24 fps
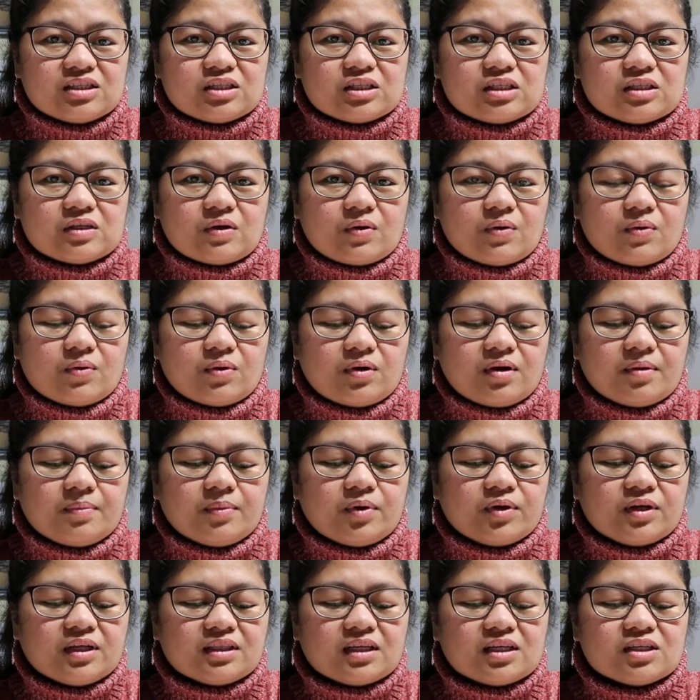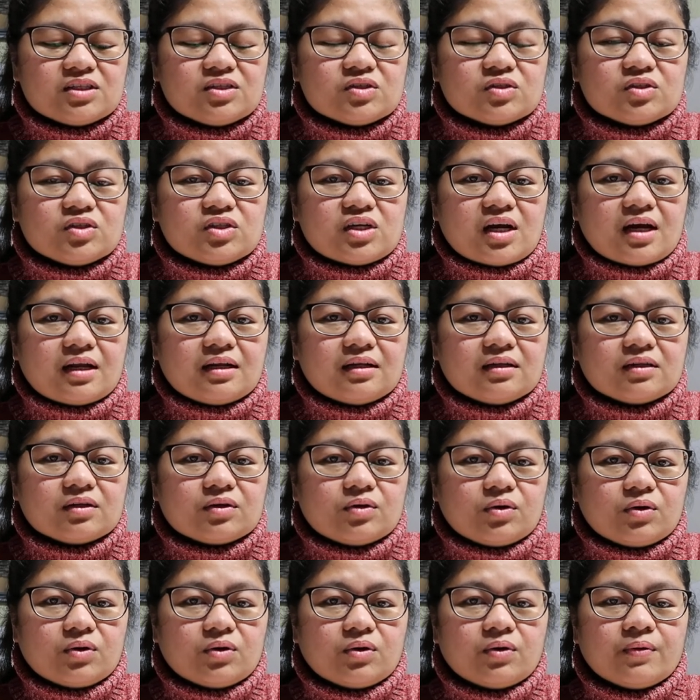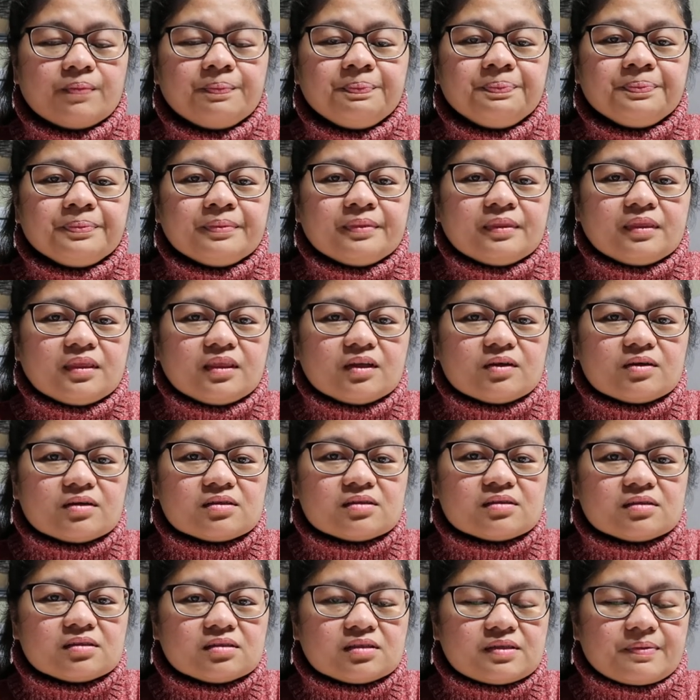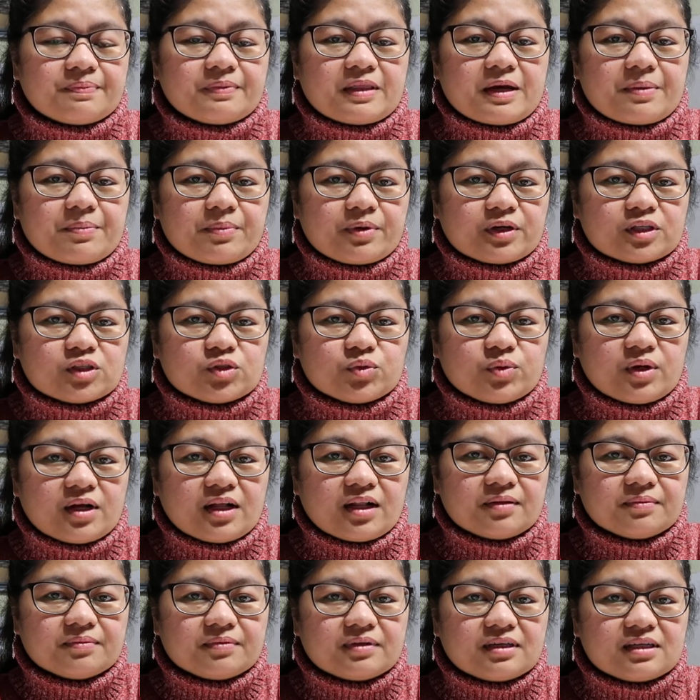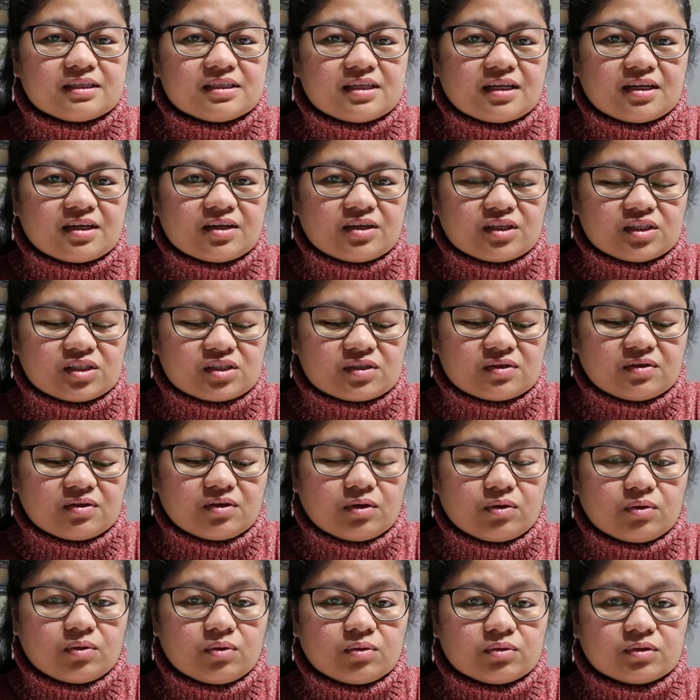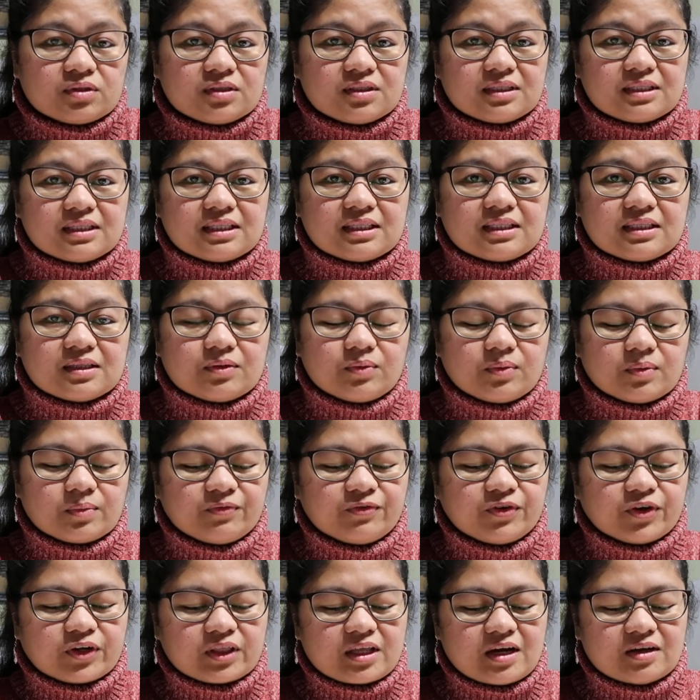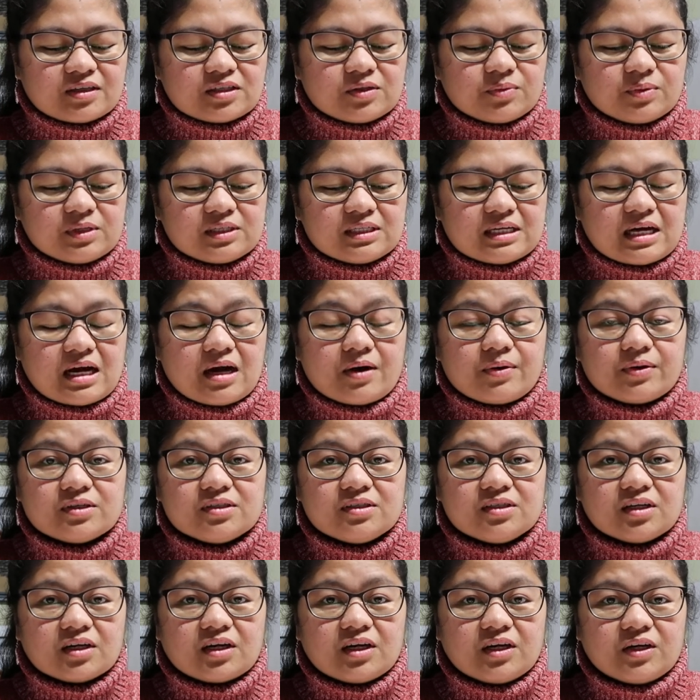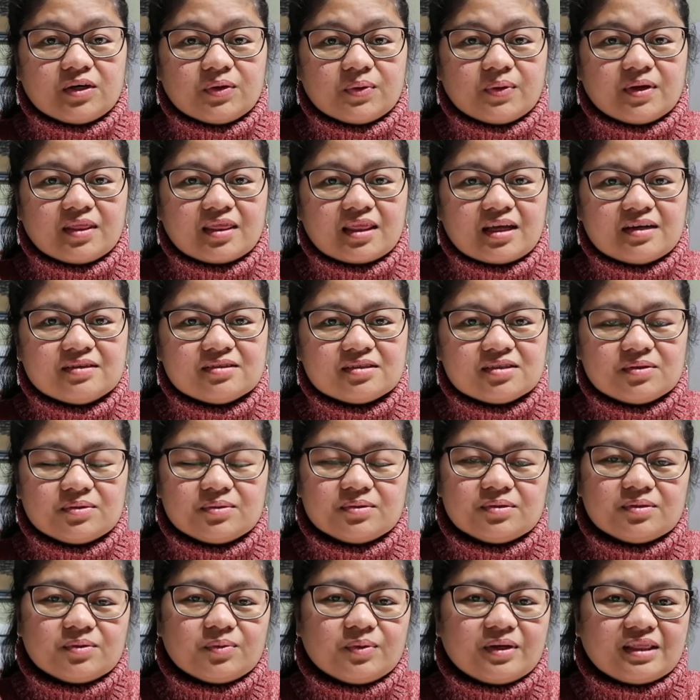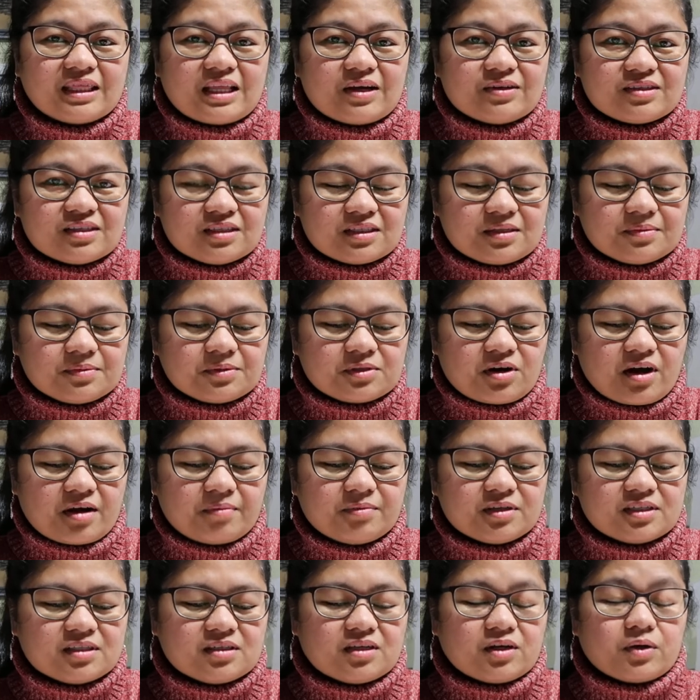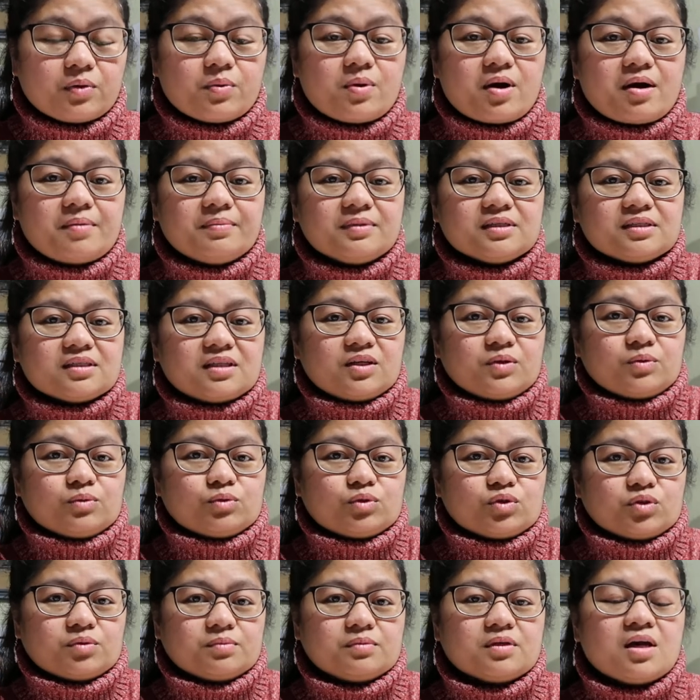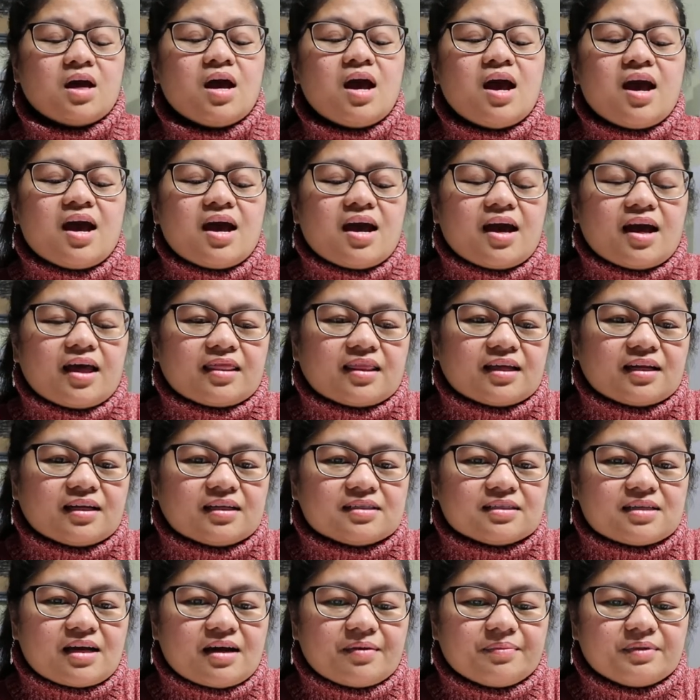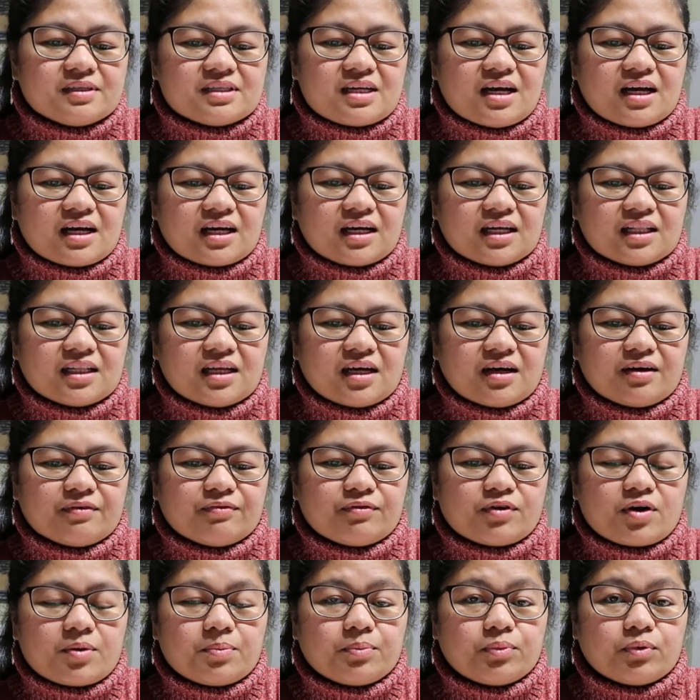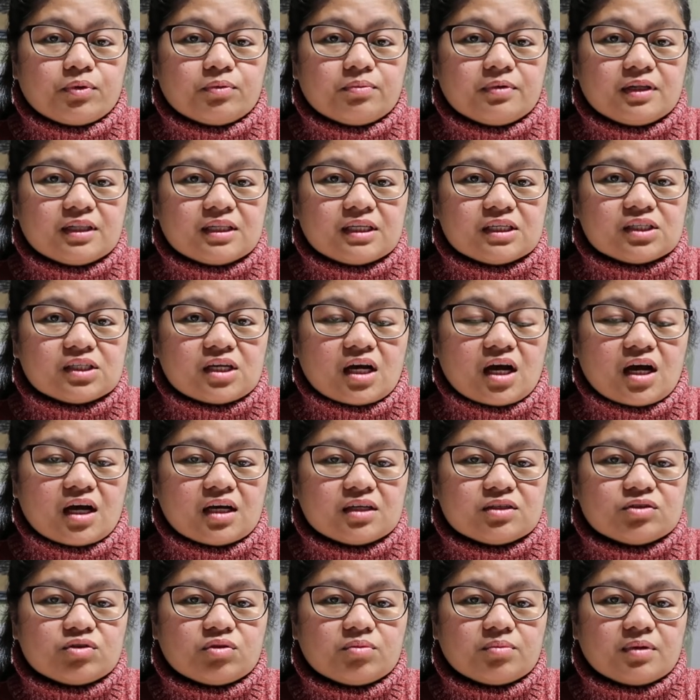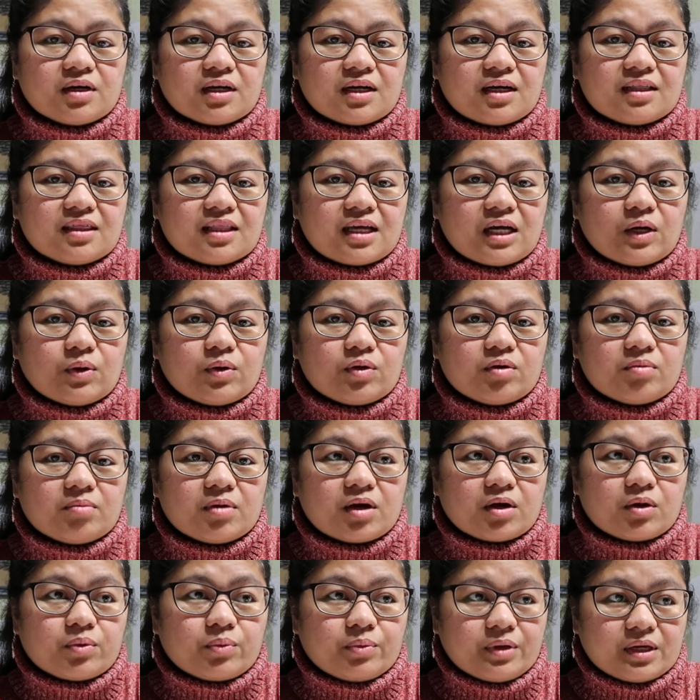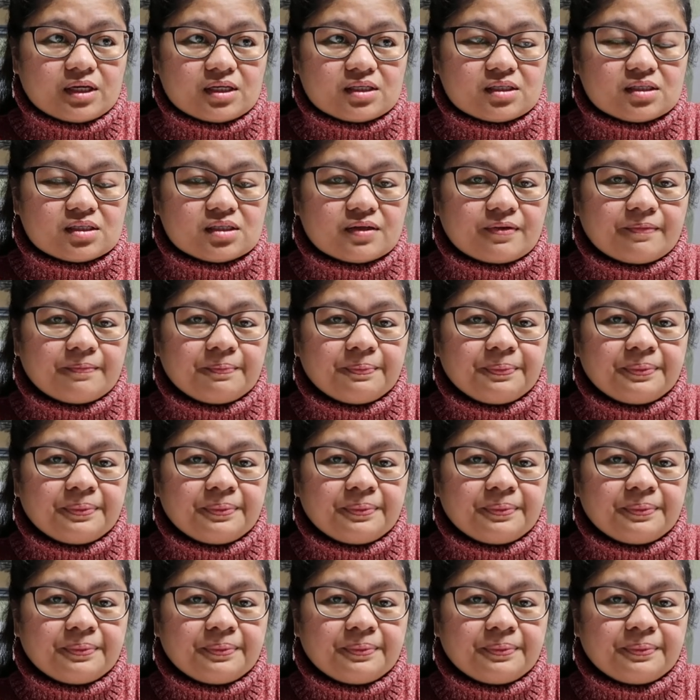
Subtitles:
So, na-monetize yung channel ko noong September 12 kasi na-reach ko na yung 4,000 watch hours tsaka yung 1,000 subscribers na requirements ni YouTube. And then, nasabi sa akin na for approval na siya, so mag-antay ako ng mga weeks